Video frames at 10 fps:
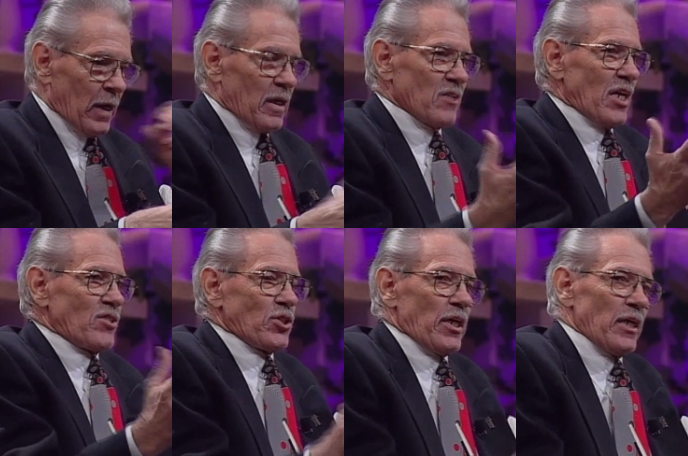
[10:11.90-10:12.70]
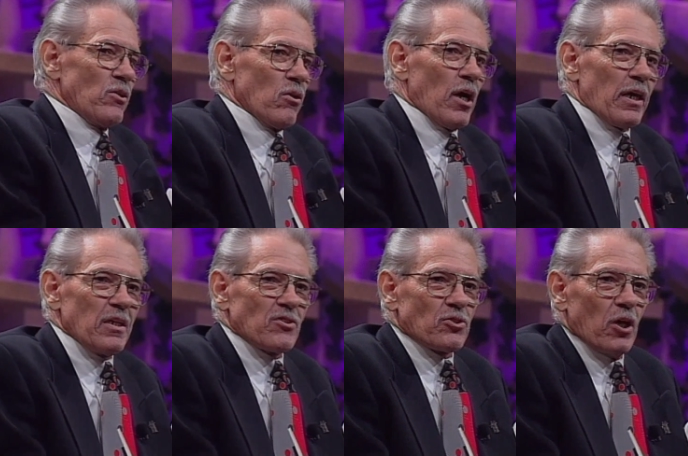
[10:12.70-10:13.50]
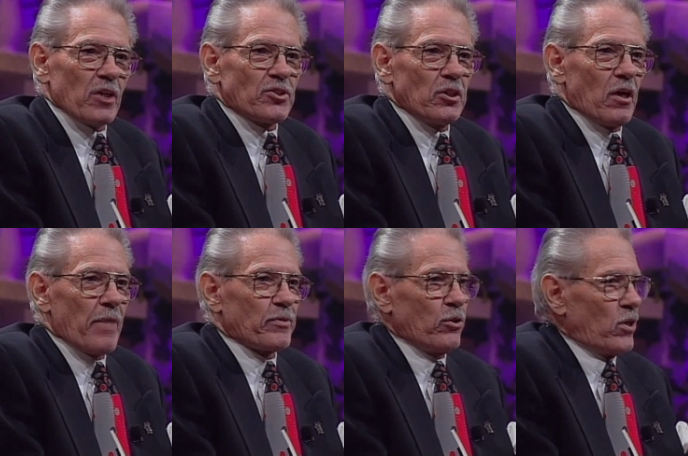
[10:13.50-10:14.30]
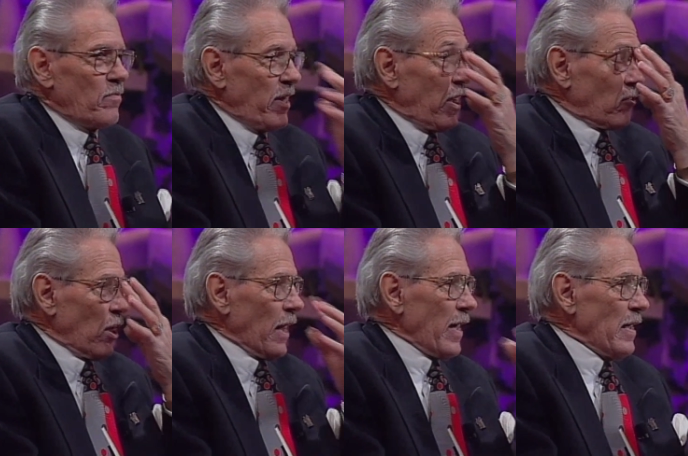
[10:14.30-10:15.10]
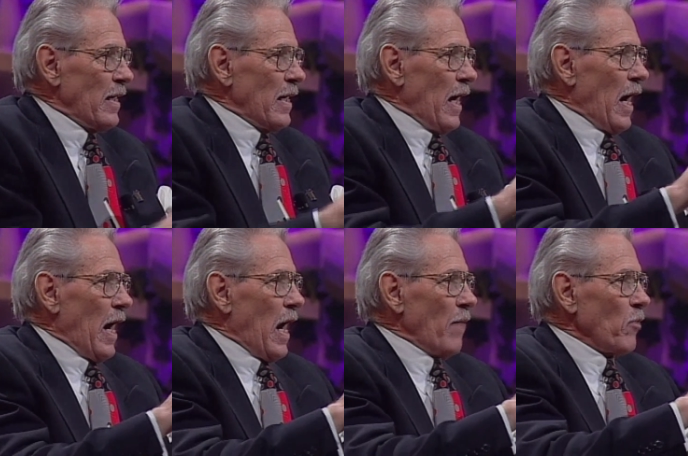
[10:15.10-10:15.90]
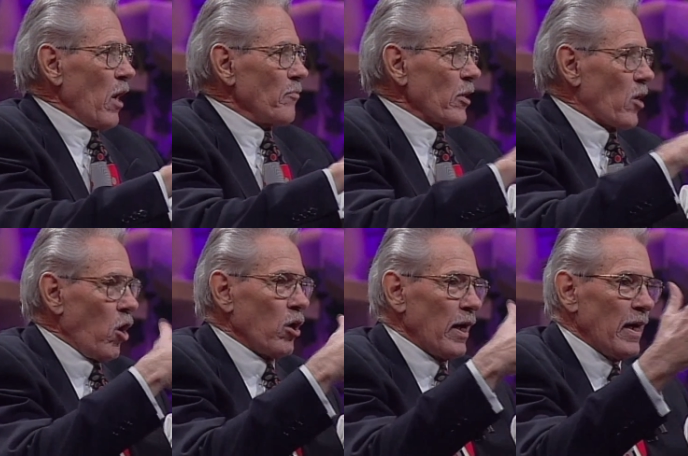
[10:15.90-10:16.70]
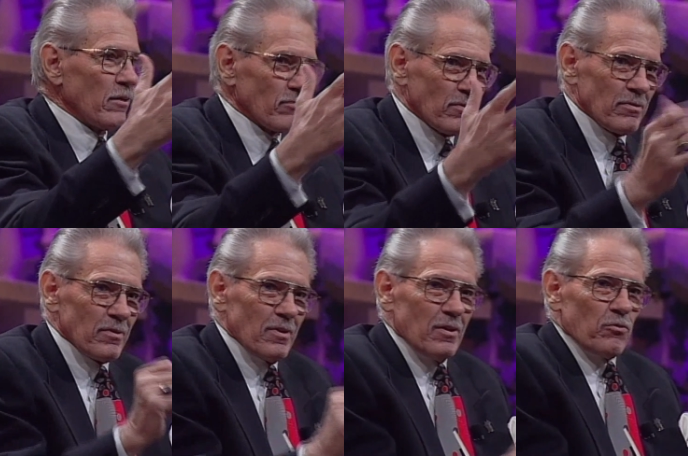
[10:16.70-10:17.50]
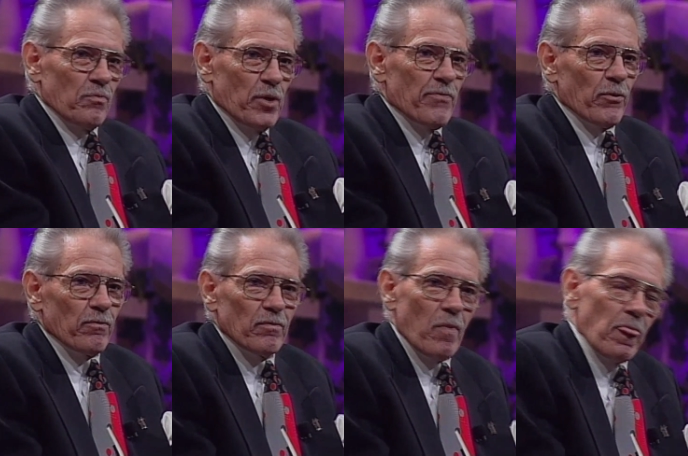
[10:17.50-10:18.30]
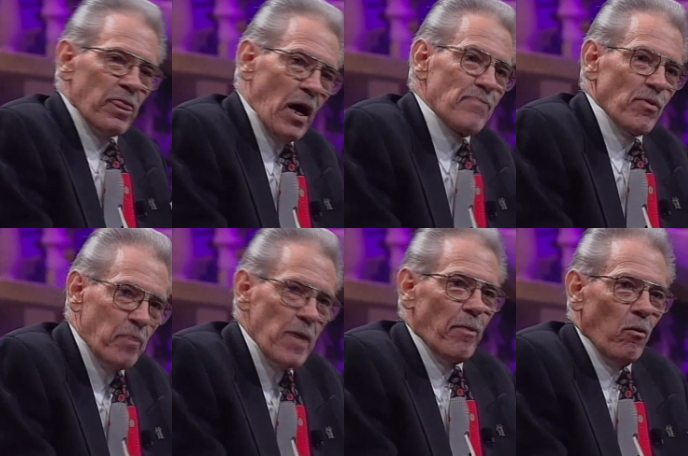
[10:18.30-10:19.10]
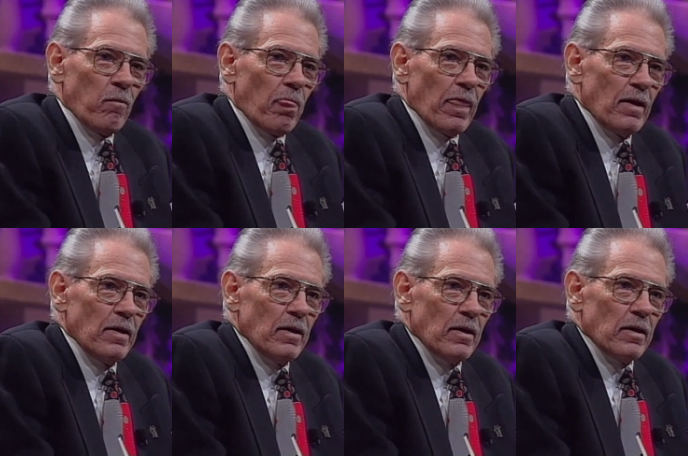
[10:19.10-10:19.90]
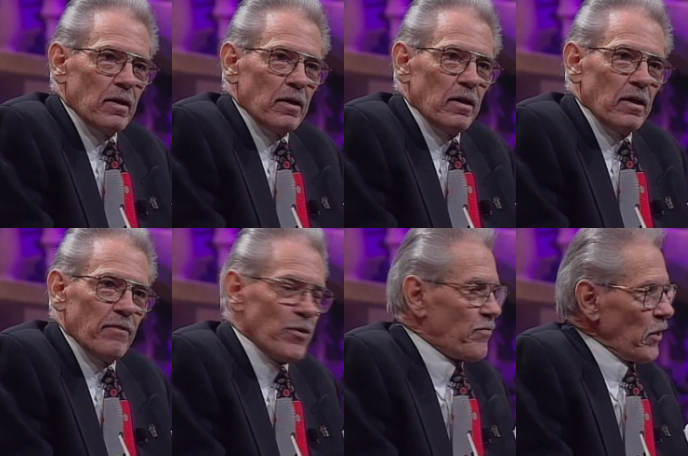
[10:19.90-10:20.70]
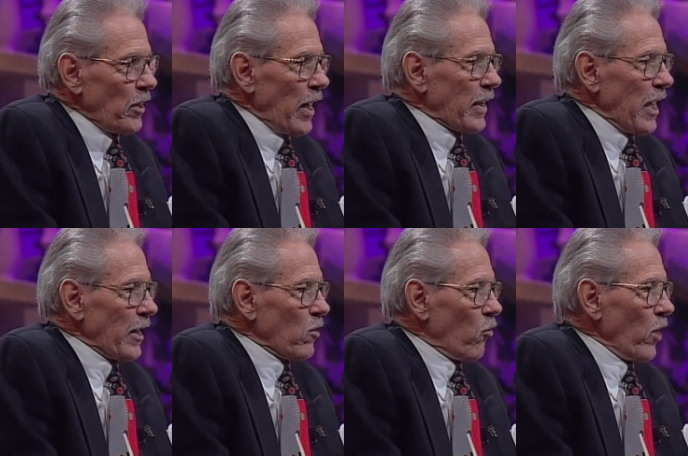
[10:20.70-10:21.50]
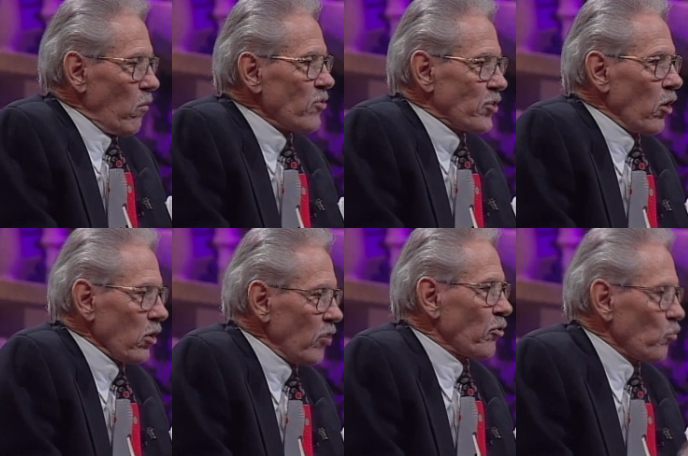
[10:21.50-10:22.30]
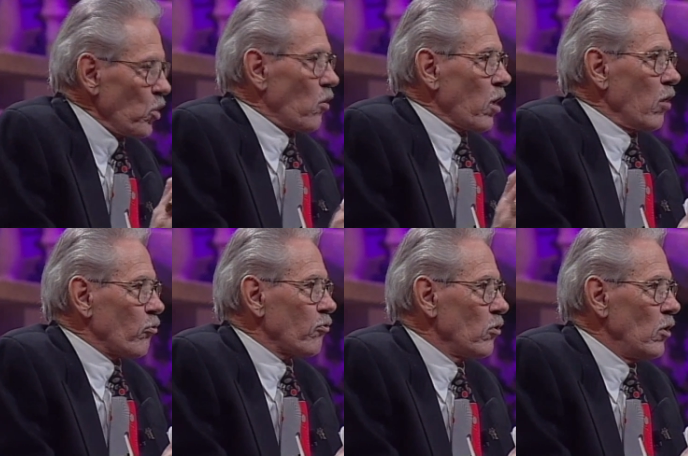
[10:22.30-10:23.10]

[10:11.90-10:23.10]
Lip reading: As I said, I do a lot of these talks into opportunity meetings, and I'm going to call out some different types of people. And if you fit in that category, I want you all to listen real close.